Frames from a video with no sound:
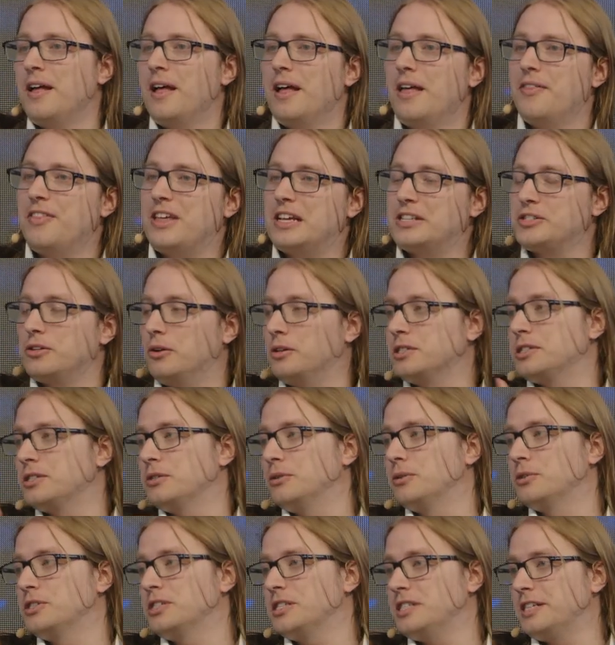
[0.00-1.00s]
and there's
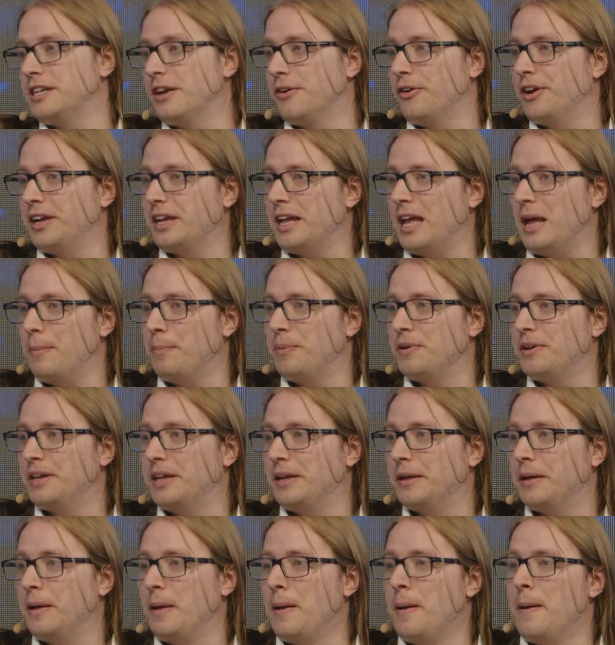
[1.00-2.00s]
also steering
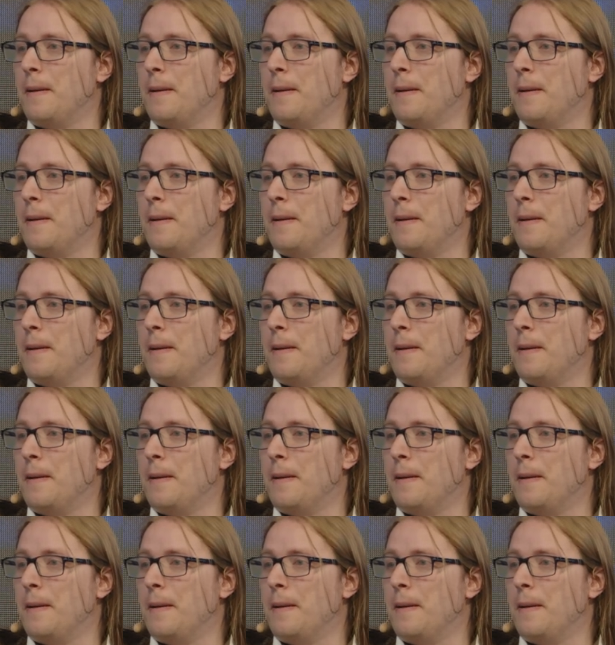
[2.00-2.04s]
happening.